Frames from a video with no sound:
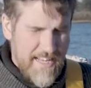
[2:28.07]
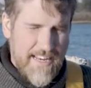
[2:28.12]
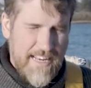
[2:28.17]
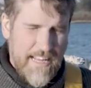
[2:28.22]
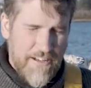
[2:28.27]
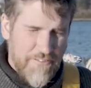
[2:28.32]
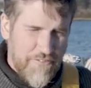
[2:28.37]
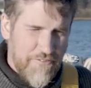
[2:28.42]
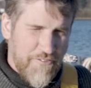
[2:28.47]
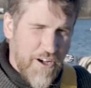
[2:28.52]

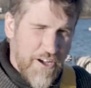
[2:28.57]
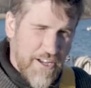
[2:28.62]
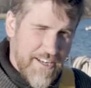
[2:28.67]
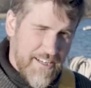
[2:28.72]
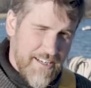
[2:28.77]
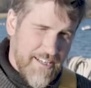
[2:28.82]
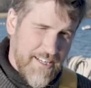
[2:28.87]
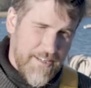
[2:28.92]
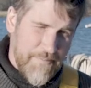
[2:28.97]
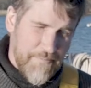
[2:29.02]
Now,
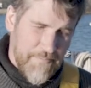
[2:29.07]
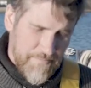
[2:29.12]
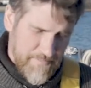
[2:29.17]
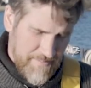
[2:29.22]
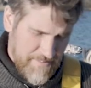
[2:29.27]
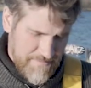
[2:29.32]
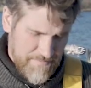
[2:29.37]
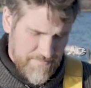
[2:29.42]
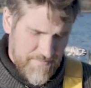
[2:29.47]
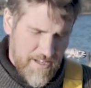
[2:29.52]
finally,
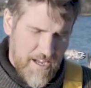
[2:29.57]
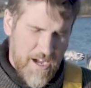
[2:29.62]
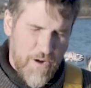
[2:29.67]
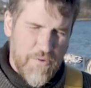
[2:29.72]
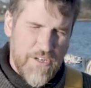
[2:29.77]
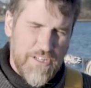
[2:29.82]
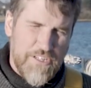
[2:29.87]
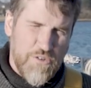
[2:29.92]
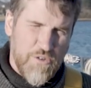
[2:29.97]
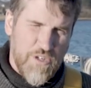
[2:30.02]
I
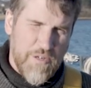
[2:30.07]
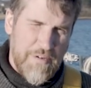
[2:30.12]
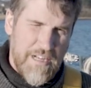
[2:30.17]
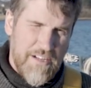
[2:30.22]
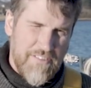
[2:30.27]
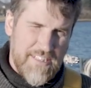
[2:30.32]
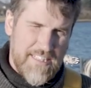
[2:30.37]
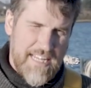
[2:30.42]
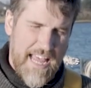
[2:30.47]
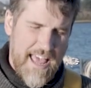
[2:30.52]
want to talk
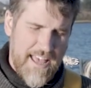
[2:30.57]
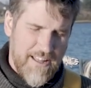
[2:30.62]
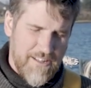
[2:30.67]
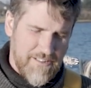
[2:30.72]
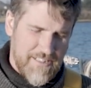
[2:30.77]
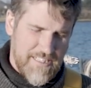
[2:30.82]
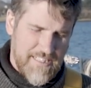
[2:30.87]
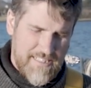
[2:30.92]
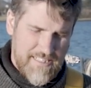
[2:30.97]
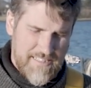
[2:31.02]
about
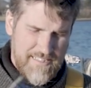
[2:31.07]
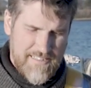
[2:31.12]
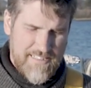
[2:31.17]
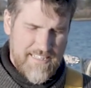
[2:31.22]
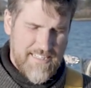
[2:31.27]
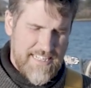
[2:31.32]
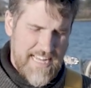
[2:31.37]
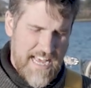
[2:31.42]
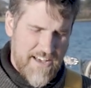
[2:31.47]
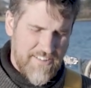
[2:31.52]
tails.
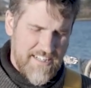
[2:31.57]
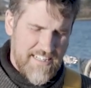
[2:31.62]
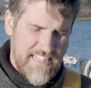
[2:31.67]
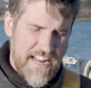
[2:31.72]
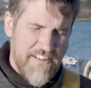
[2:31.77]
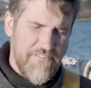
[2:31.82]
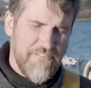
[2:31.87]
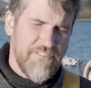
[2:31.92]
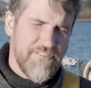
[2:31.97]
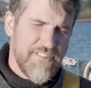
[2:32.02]
Now, the
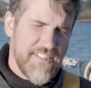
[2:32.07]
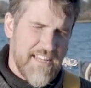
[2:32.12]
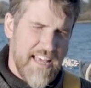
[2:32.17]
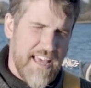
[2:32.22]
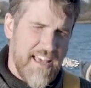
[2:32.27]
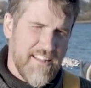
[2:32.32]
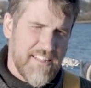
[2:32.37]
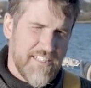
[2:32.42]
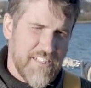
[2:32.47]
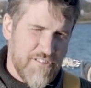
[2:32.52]
length of the
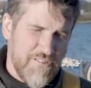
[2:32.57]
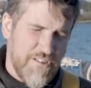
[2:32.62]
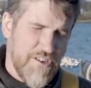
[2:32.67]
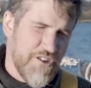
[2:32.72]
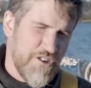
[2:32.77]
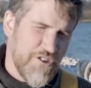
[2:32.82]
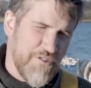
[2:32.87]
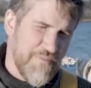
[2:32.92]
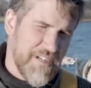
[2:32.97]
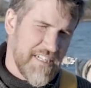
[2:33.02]
tail is
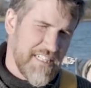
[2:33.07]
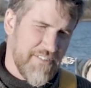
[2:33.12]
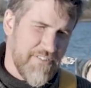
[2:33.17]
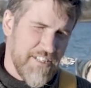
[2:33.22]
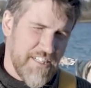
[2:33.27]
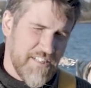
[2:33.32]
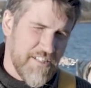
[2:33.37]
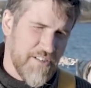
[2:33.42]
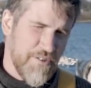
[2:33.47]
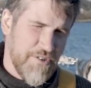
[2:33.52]
crucial because if
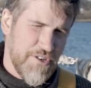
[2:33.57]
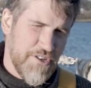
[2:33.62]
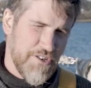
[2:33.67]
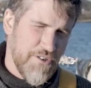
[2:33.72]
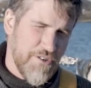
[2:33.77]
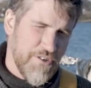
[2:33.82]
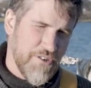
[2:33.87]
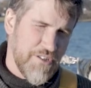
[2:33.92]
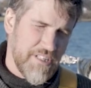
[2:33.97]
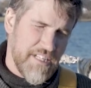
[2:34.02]
it's too
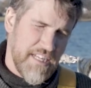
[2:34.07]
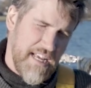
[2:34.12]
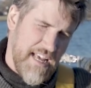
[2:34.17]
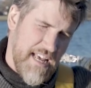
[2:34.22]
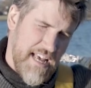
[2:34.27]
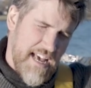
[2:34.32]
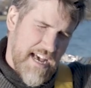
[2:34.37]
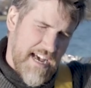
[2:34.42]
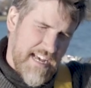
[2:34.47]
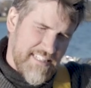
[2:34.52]
short,
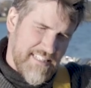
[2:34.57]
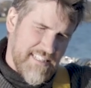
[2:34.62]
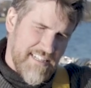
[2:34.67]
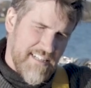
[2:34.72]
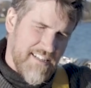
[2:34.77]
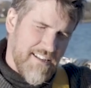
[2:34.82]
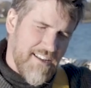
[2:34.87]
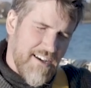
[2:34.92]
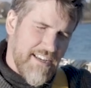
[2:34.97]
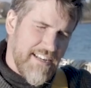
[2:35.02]
as the
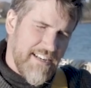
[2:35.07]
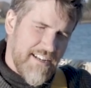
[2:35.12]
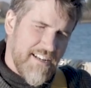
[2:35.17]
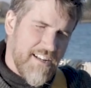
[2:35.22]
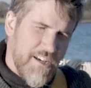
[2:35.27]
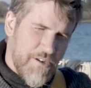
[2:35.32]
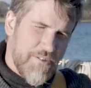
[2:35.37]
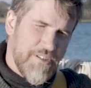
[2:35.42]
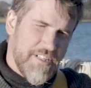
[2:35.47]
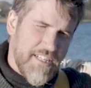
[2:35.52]
line
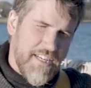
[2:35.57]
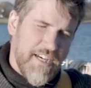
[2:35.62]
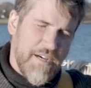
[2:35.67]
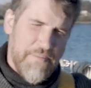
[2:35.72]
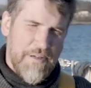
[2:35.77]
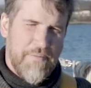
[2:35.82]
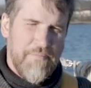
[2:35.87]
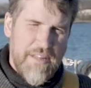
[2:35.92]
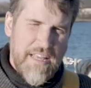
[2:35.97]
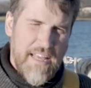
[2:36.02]
loads
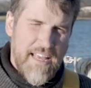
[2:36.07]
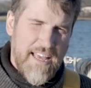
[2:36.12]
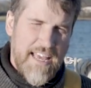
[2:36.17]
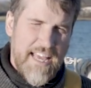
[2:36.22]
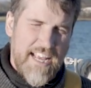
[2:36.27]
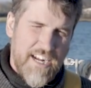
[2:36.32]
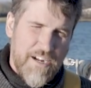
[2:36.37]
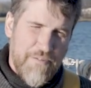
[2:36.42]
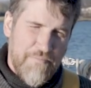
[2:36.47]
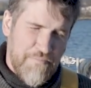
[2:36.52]
up,
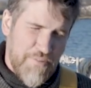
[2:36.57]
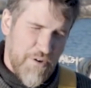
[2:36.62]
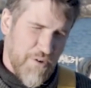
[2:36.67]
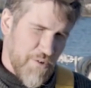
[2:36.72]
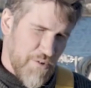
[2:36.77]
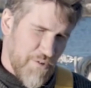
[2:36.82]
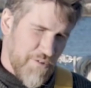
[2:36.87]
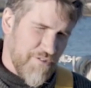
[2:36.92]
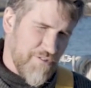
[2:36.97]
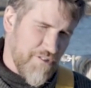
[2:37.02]
it can
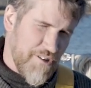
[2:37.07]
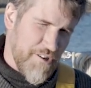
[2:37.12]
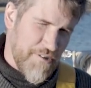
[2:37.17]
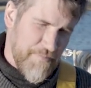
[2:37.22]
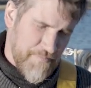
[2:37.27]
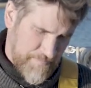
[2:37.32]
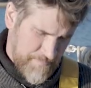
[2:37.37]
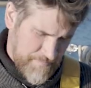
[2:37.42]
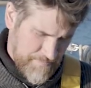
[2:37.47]
pull through.